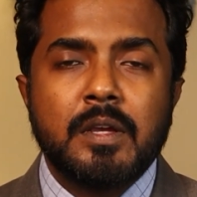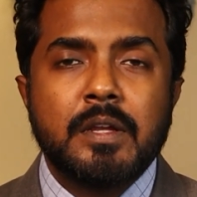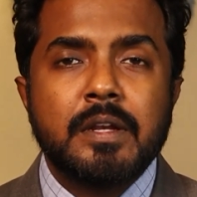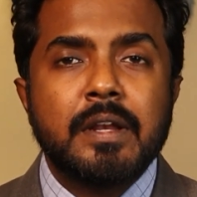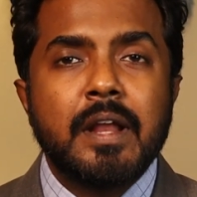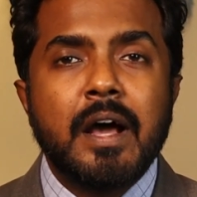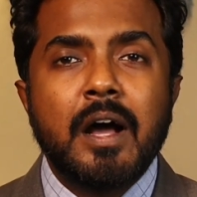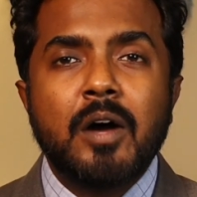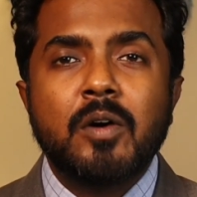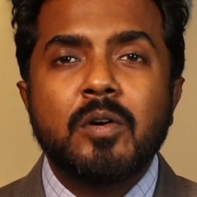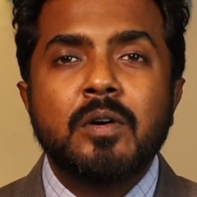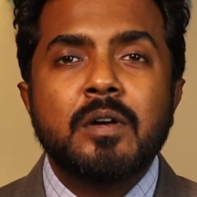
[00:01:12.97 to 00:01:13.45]

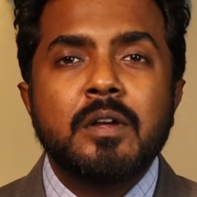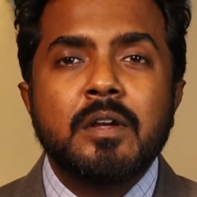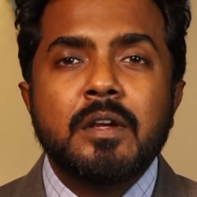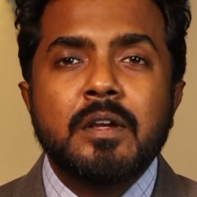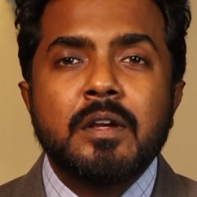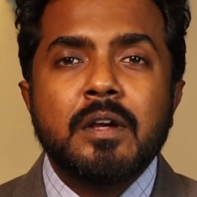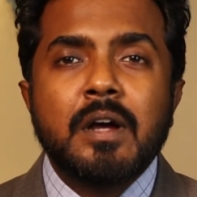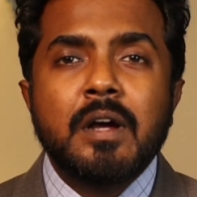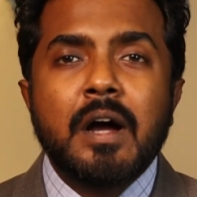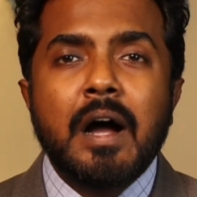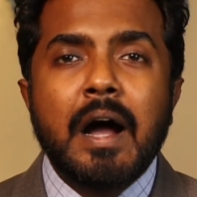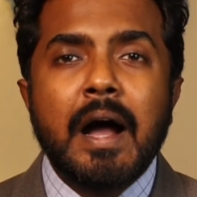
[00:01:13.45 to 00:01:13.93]
Now,
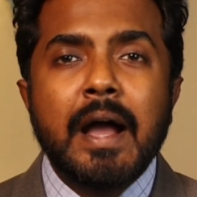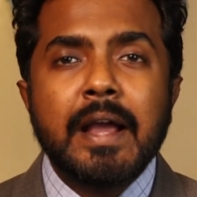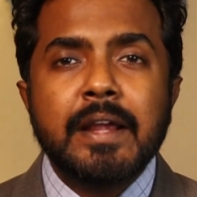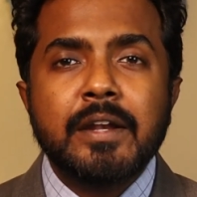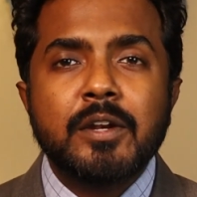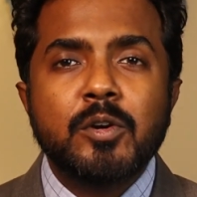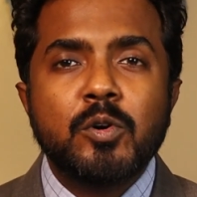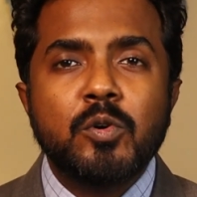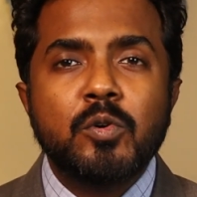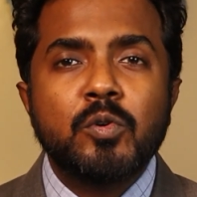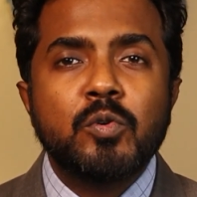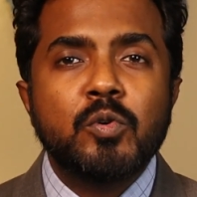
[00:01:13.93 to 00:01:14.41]
I
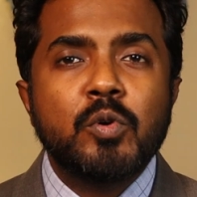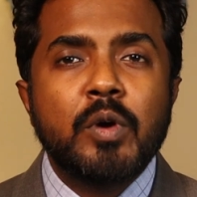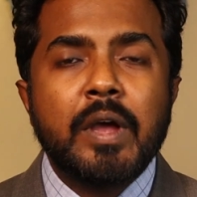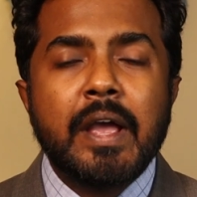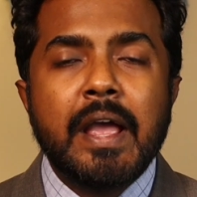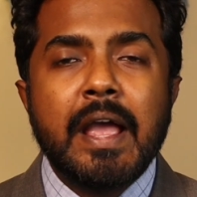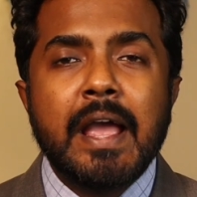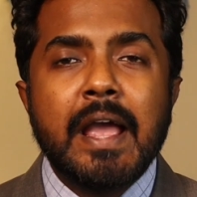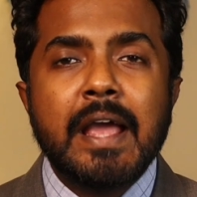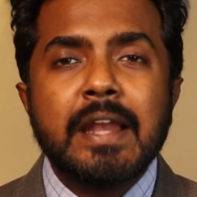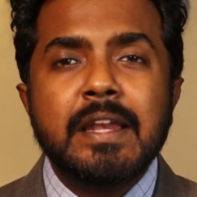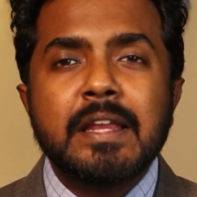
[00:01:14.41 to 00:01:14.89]
know
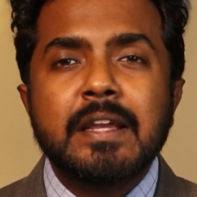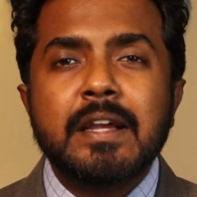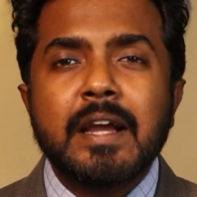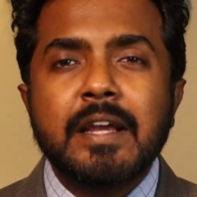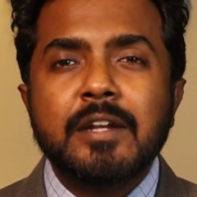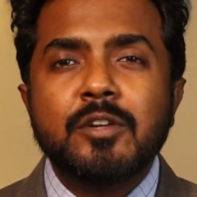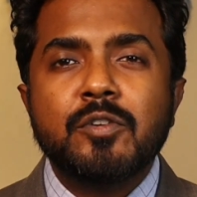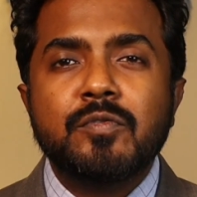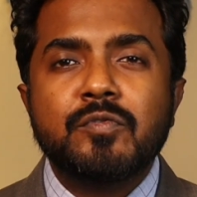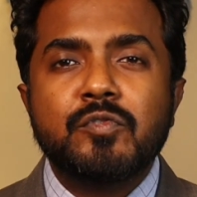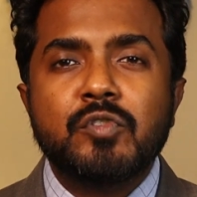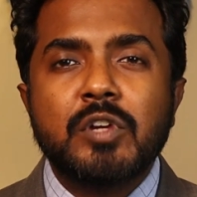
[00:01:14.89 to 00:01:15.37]
any
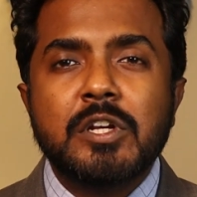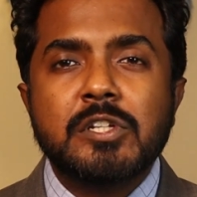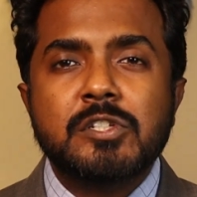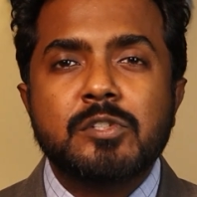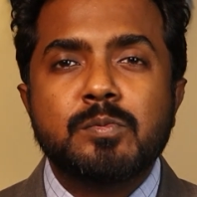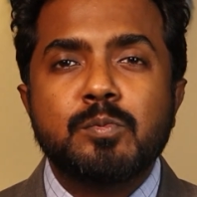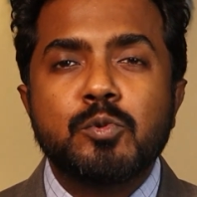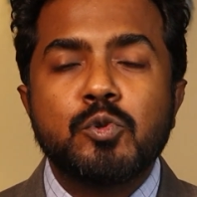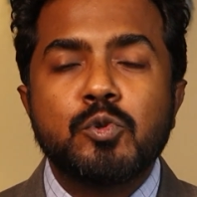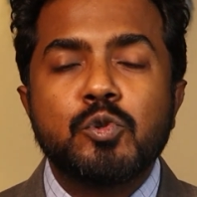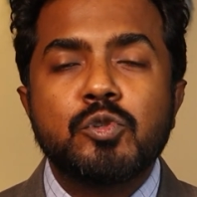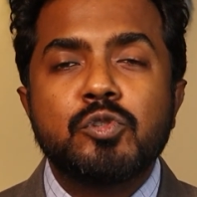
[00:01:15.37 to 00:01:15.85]
kind of dress
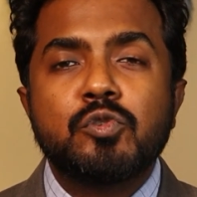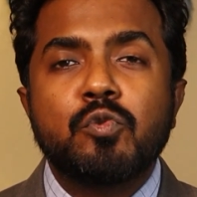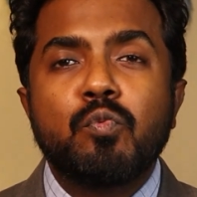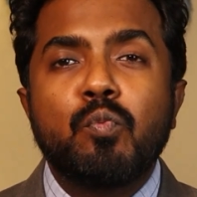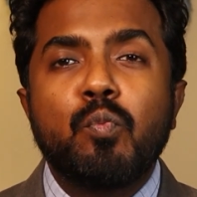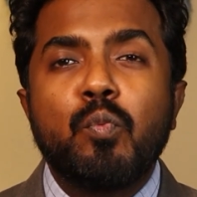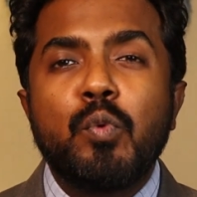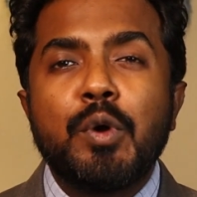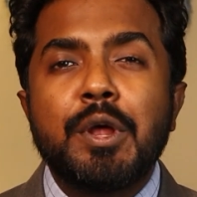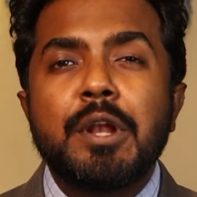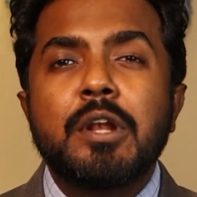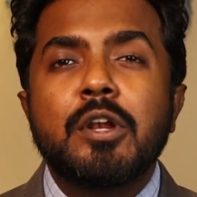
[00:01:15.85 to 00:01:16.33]
boot
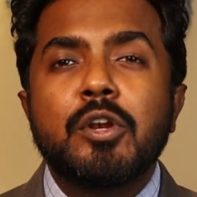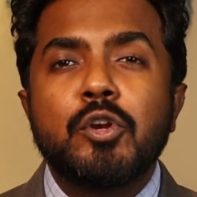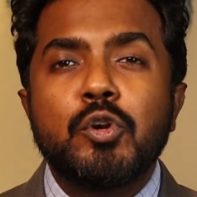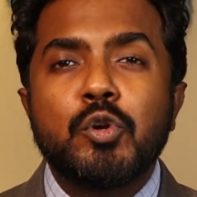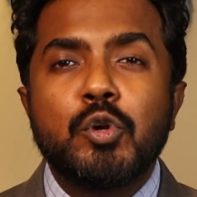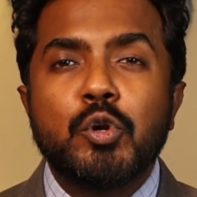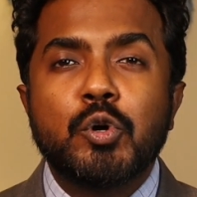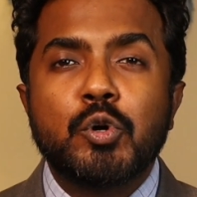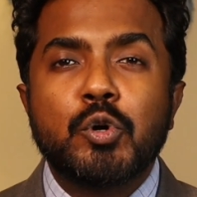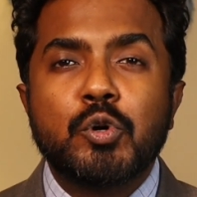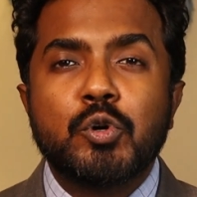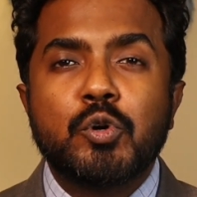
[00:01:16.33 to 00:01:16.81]
will
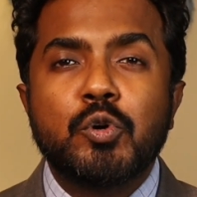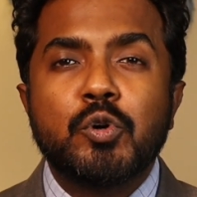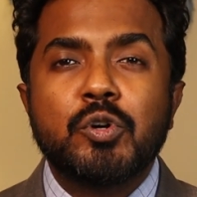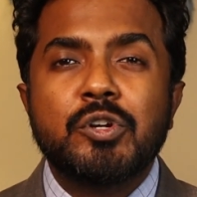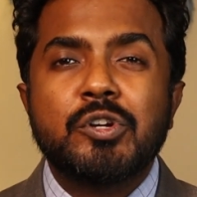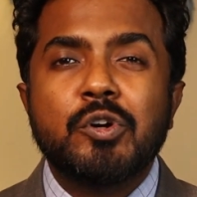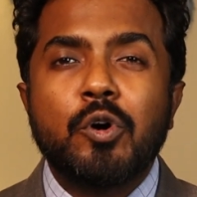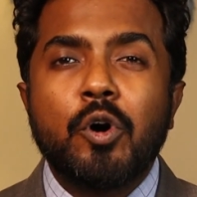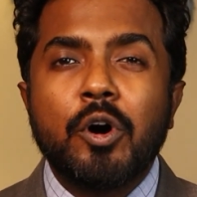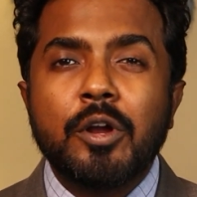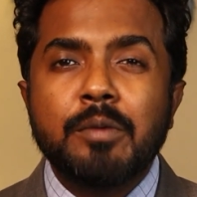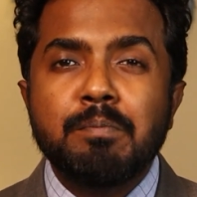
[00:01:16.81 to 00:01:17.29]
look
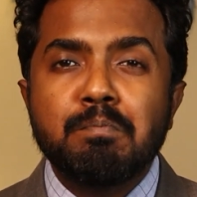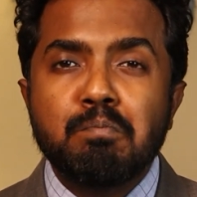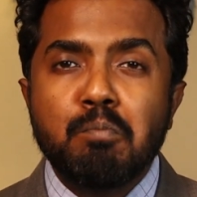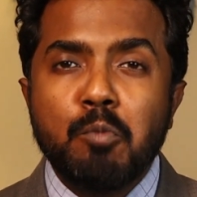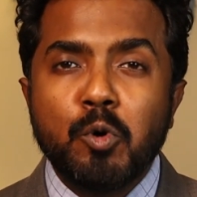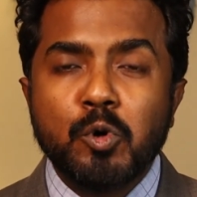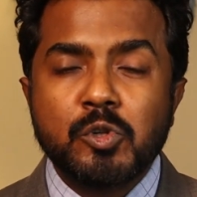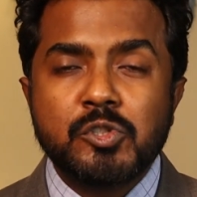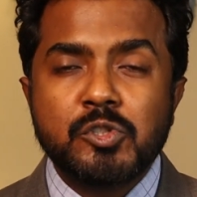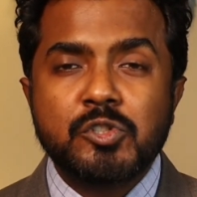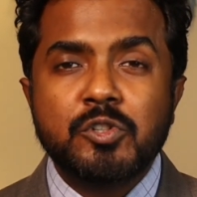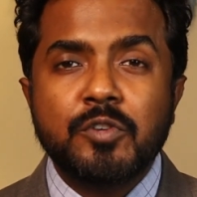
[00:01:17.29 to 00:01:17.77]
good on
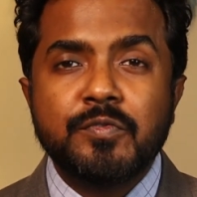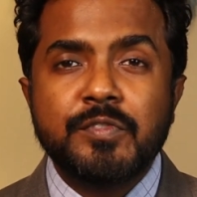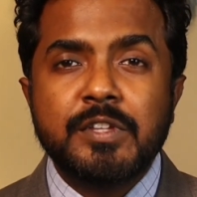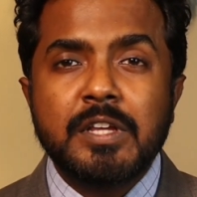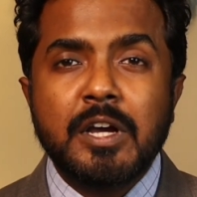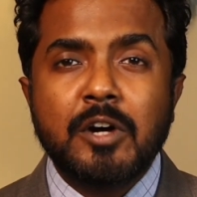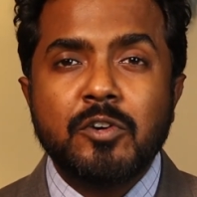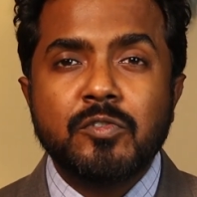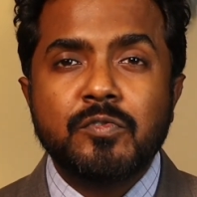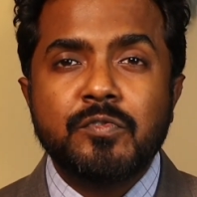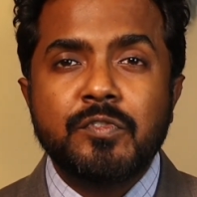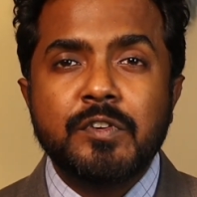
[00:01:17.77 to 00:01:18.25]
most of the
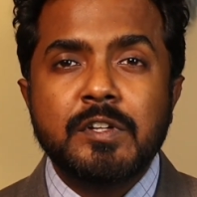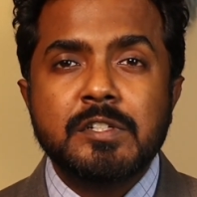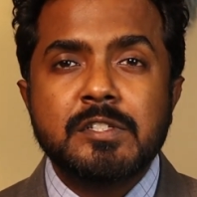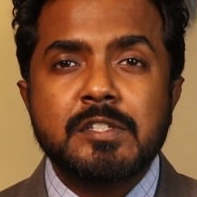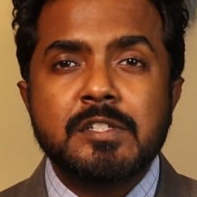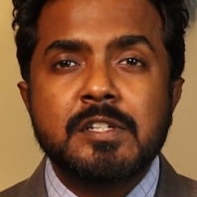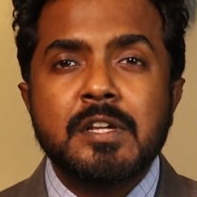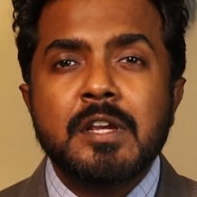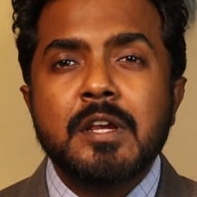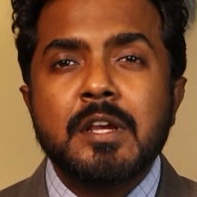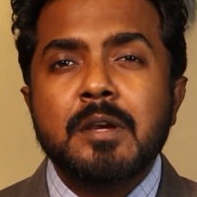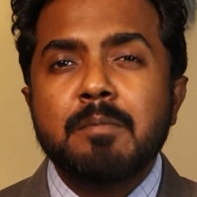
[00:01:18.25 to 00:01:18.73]

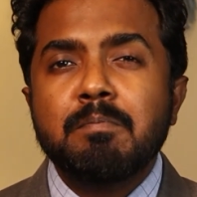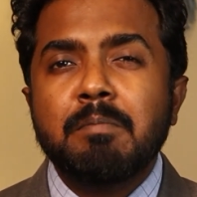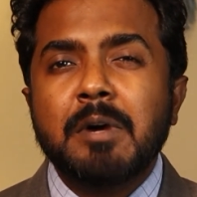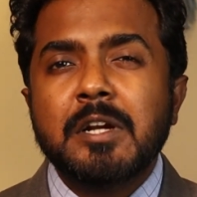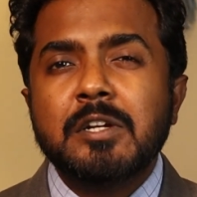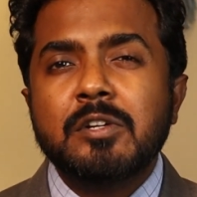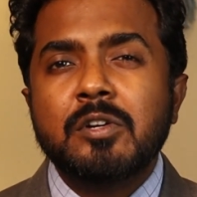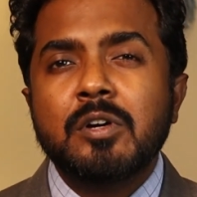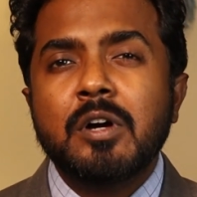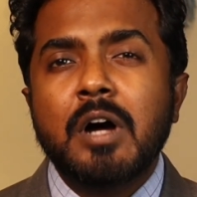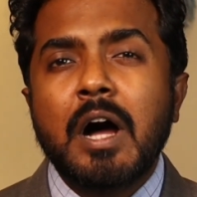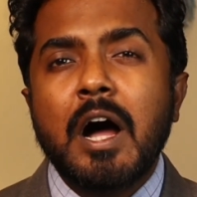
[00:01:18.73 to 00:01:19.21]
outfits,
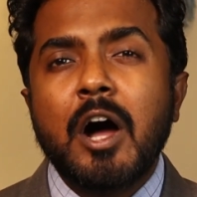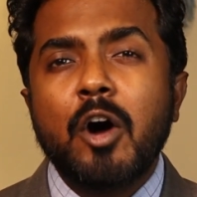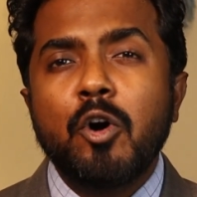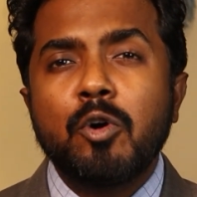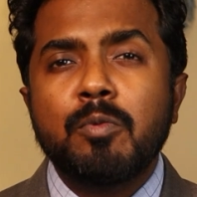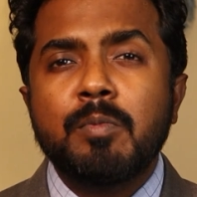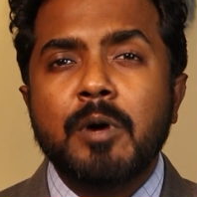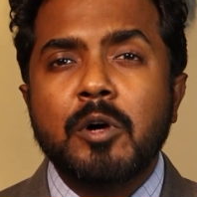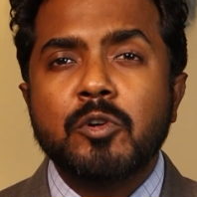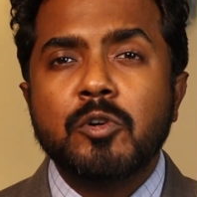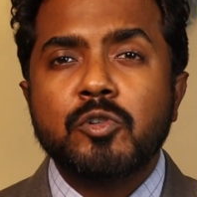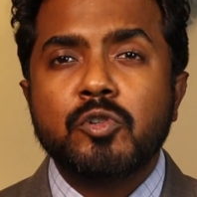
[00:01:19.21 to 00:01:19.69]
but
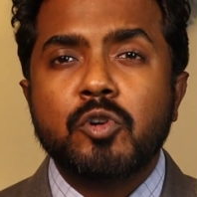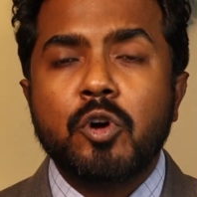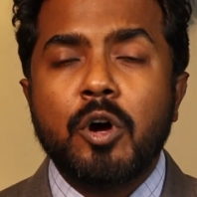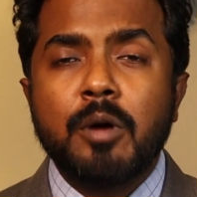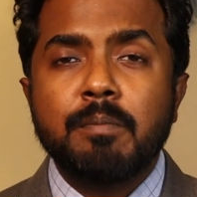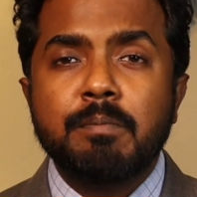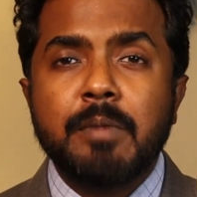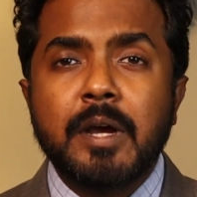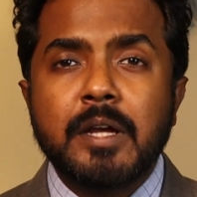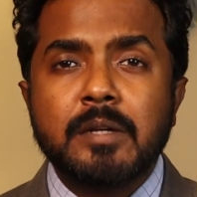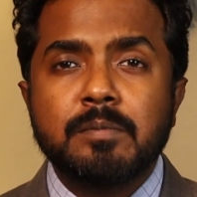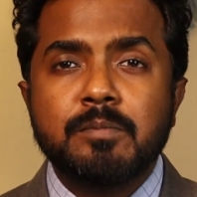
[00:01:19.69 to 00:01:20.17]
how about
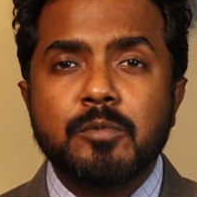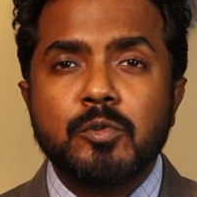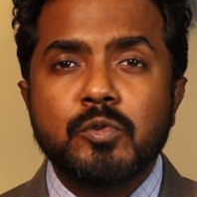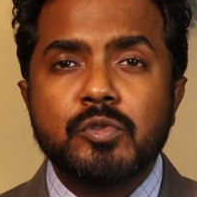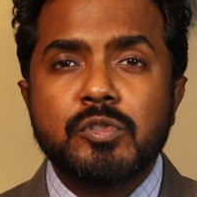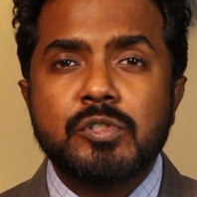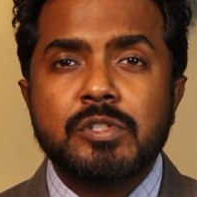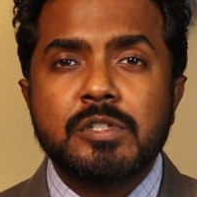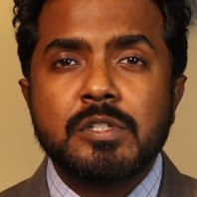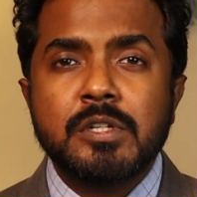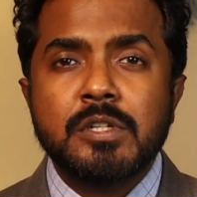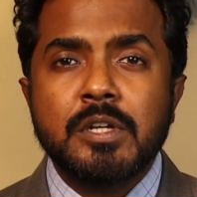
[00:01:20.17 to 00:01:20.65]
combat
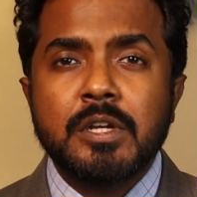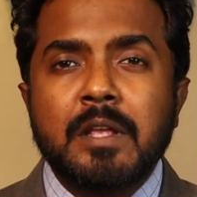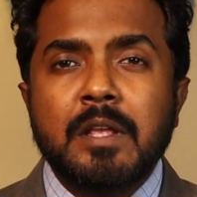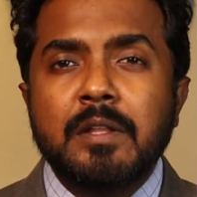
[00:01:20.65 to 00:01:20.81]
boots?